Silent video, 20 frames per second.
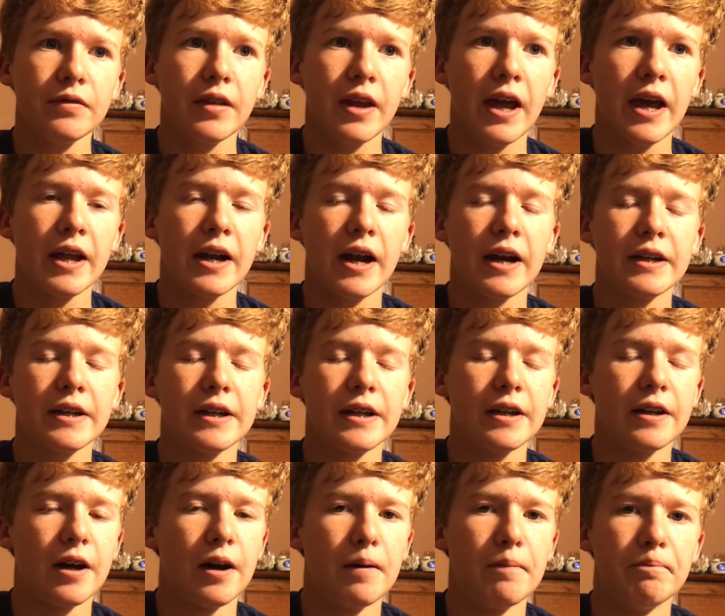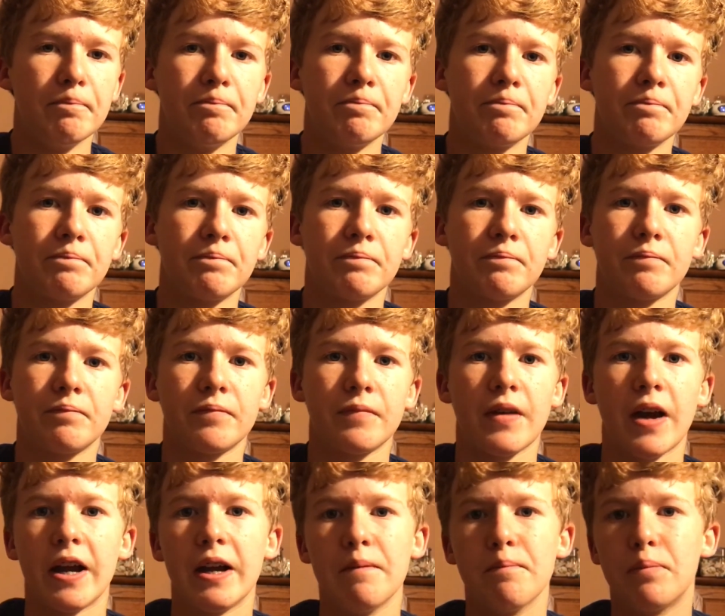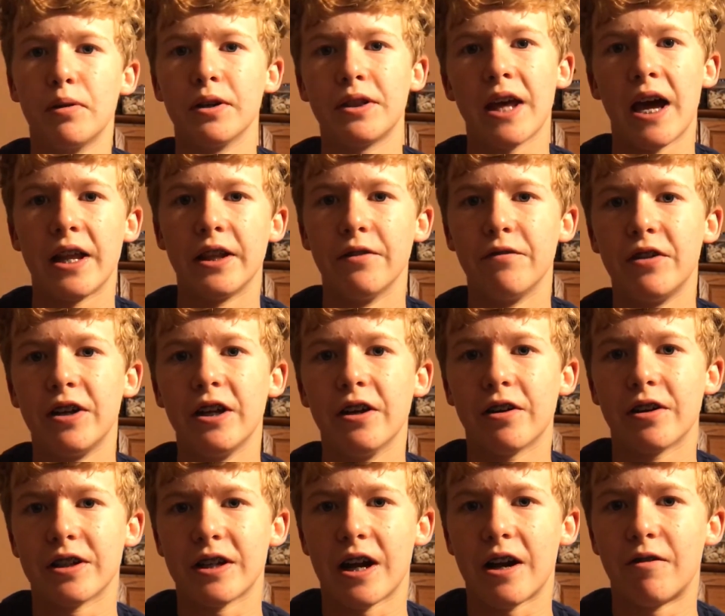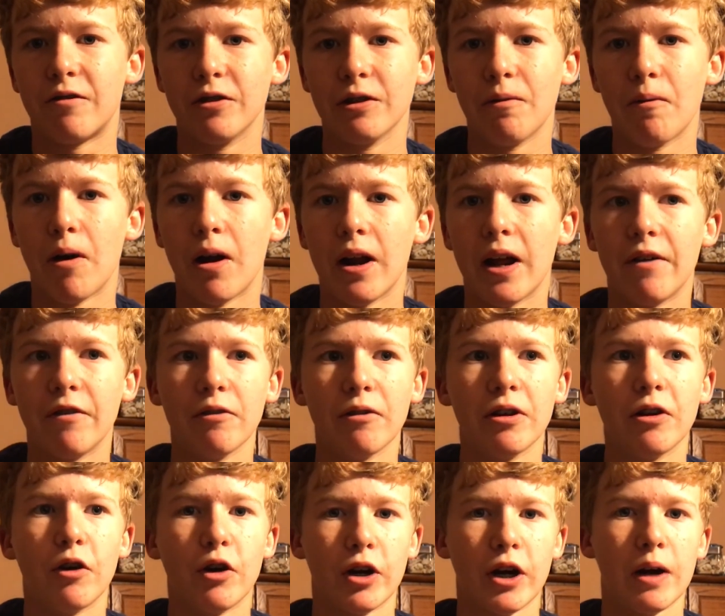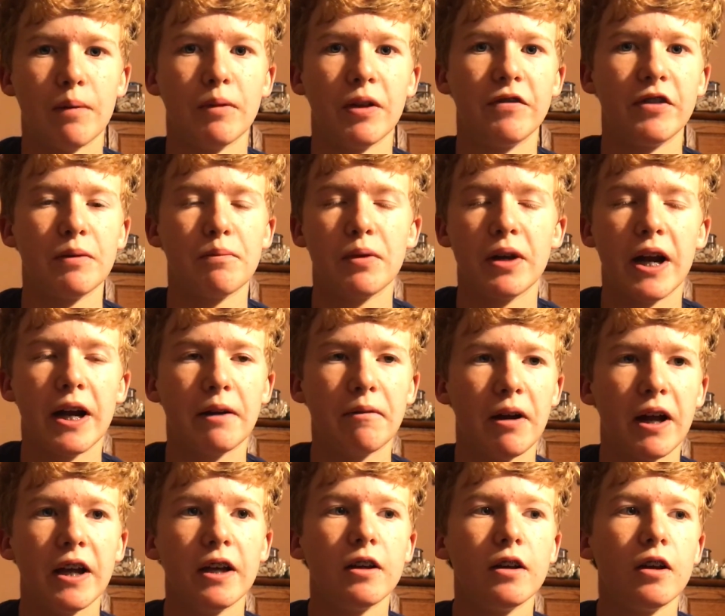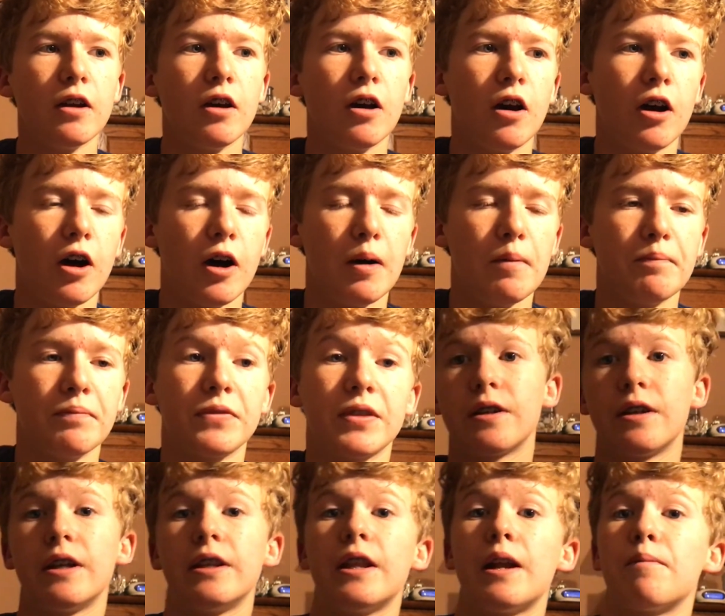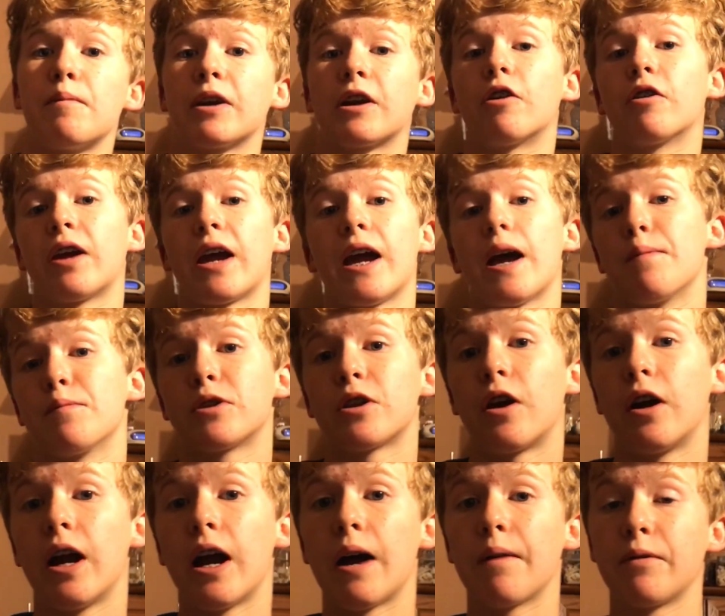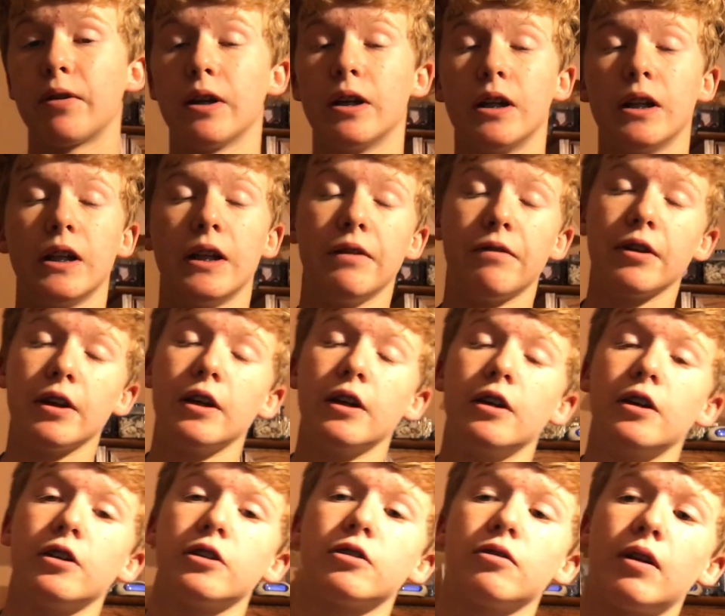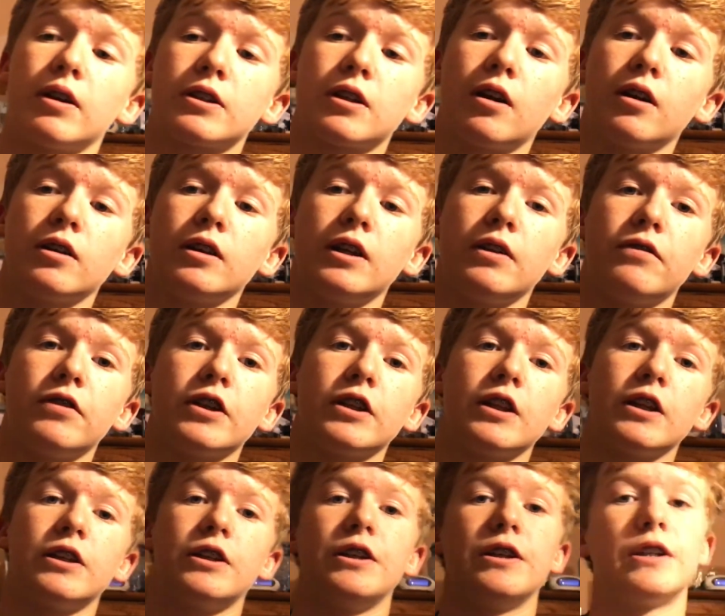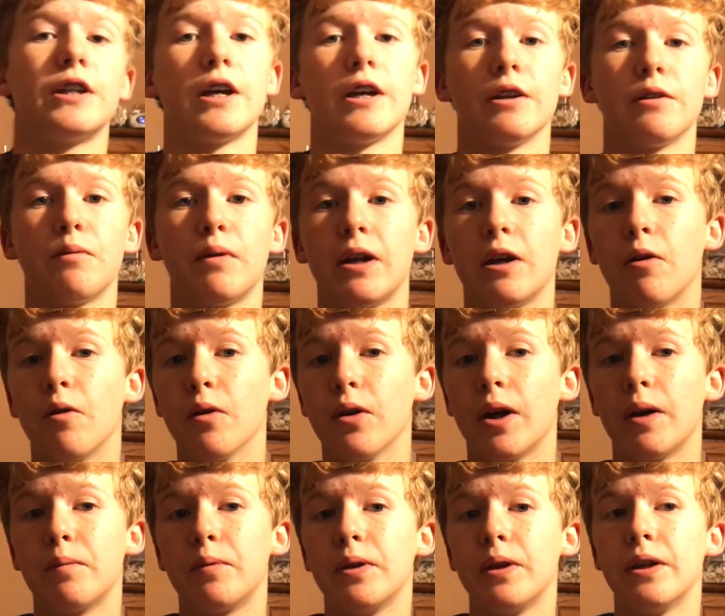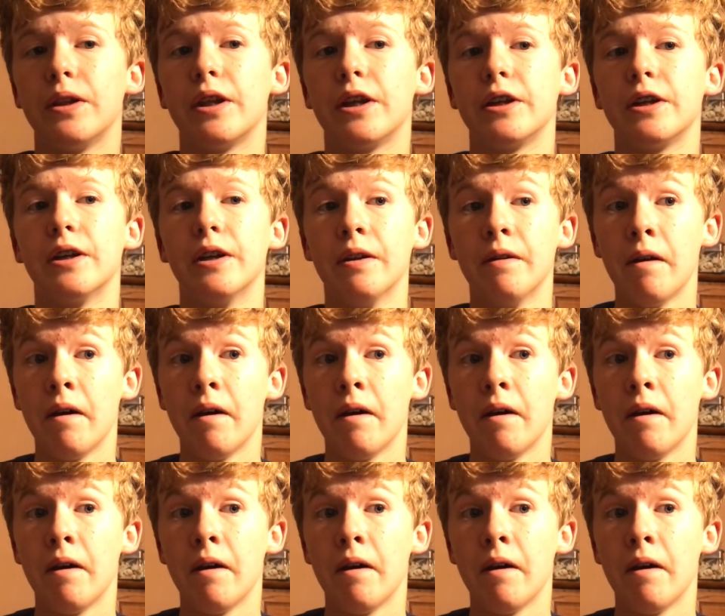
And I didn't put that in the video because I don't really want everyone knowing I'm living. But anyway, and then I'm like, okay, I'm sorry, I'm gonna leave. So I started leaving, and then she tells, wait, hold up, and then